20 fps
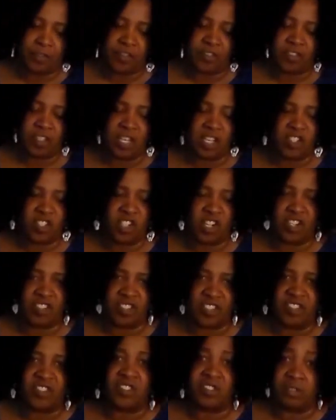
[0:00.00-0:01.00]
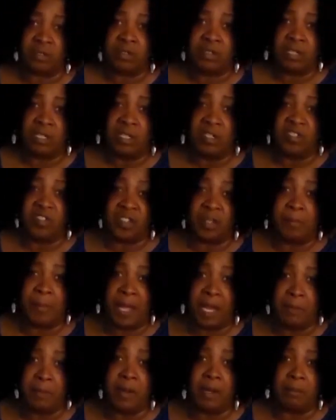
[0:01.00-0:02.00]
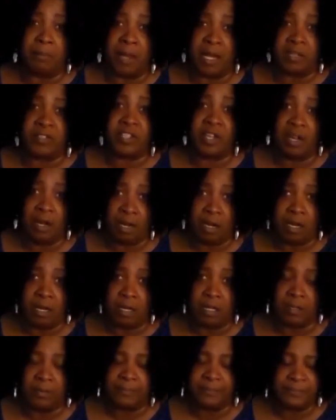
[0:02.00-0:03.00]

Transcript: sits in his chair and says, somebody been in my chair.